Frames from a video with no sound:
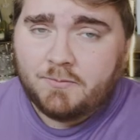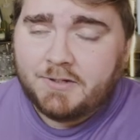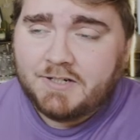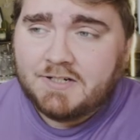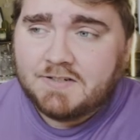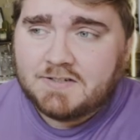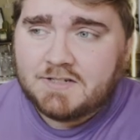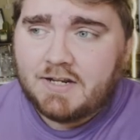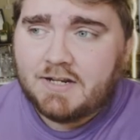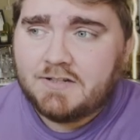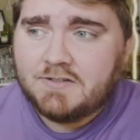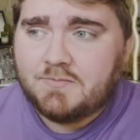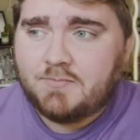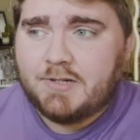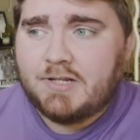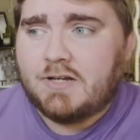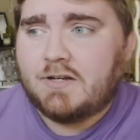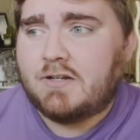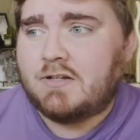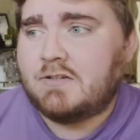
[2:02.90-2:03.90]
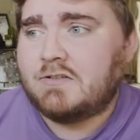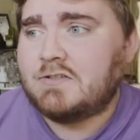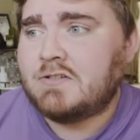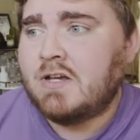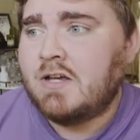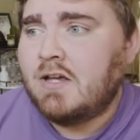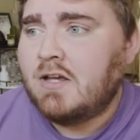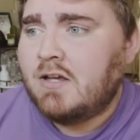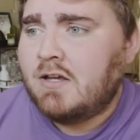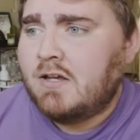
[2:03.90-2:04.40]
redesigns because
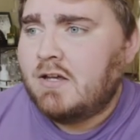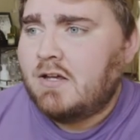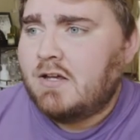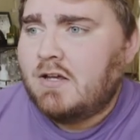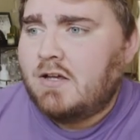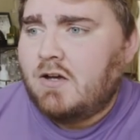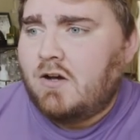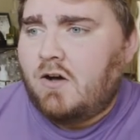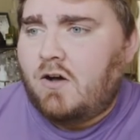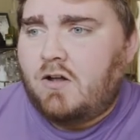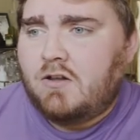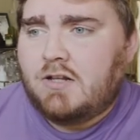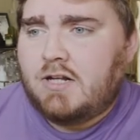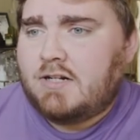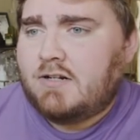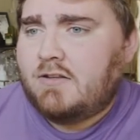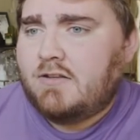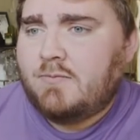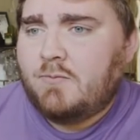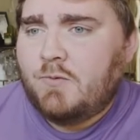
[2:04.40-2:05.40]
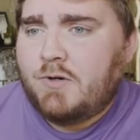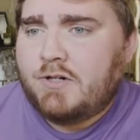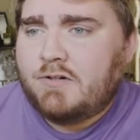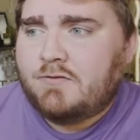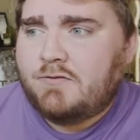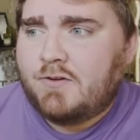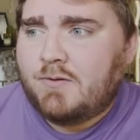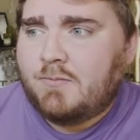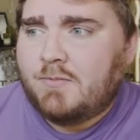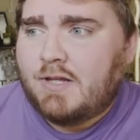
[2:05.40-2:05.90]
a lot of them went
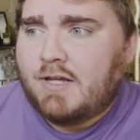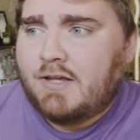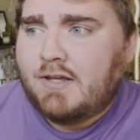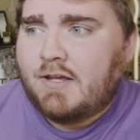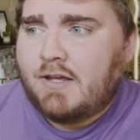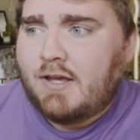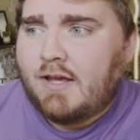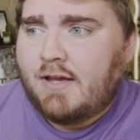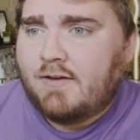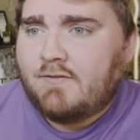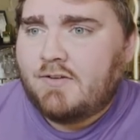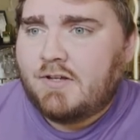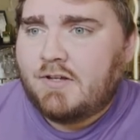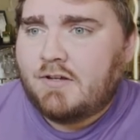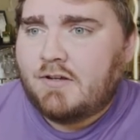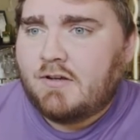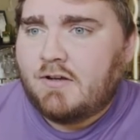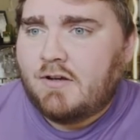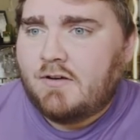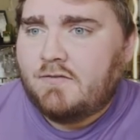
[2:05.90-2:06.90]
from like having